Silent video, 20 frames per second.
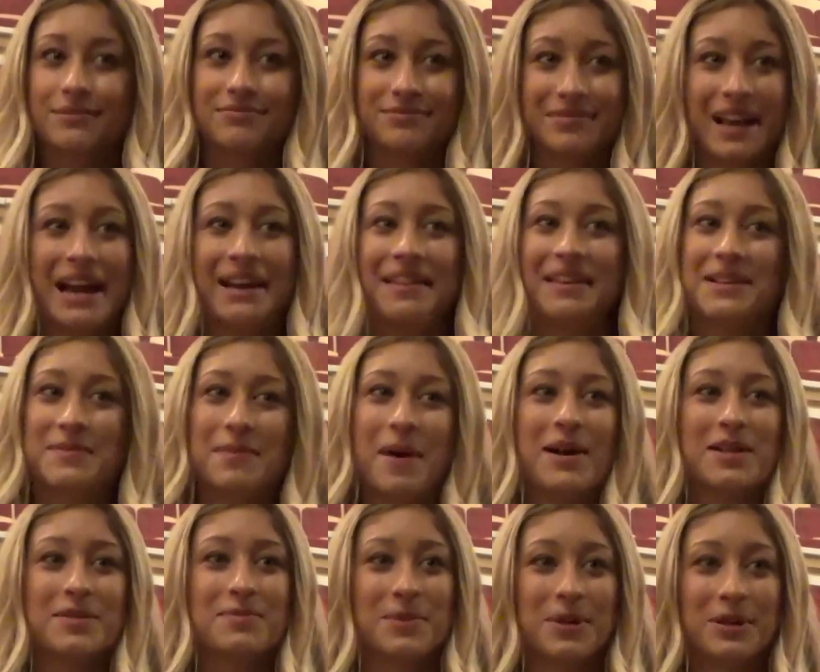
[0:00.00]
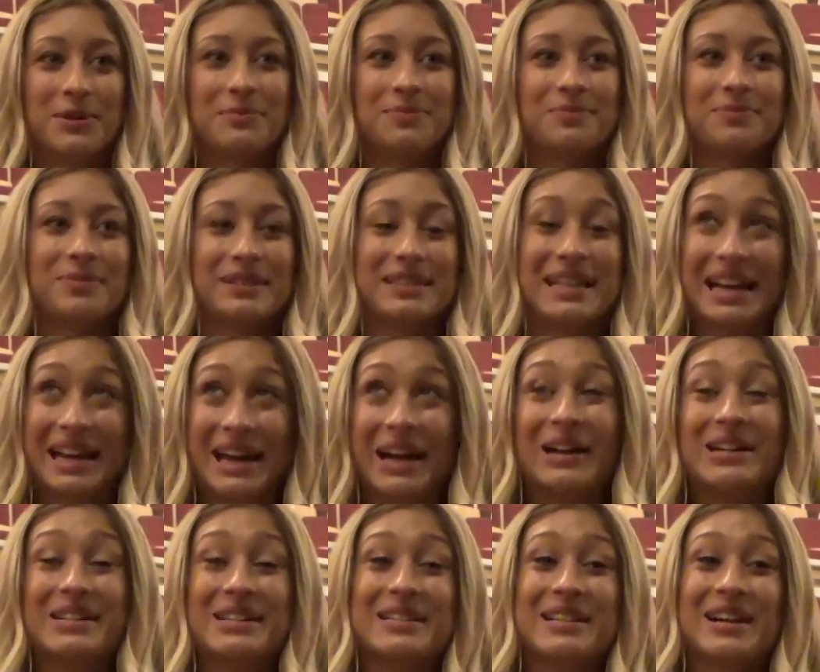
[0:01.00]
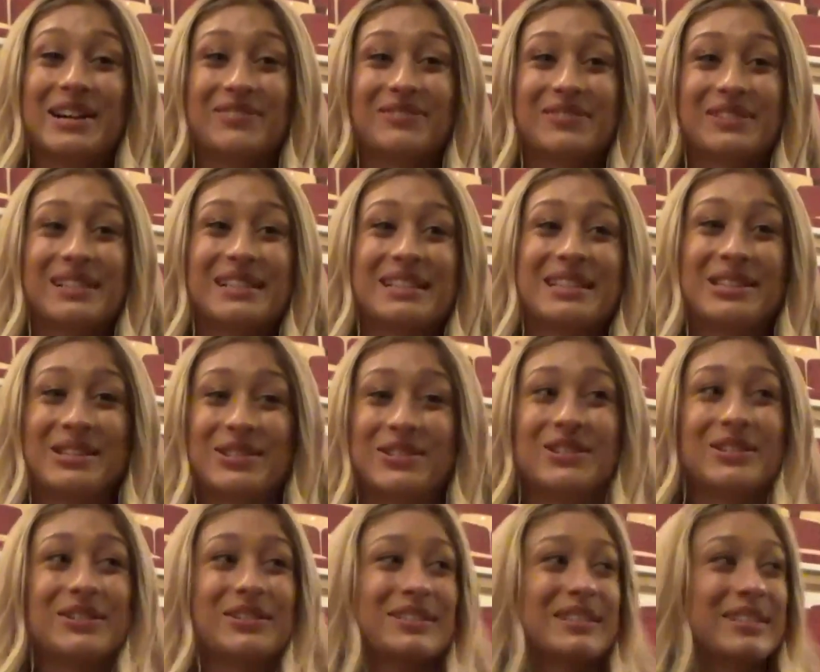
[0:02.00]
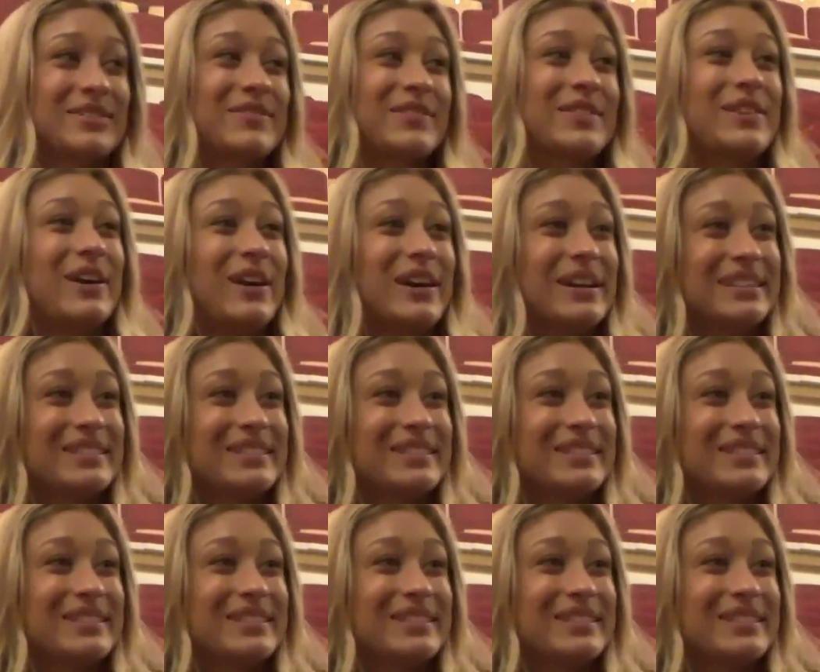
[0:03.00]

Anything's possible, but take care of yourself because seizures are difficult.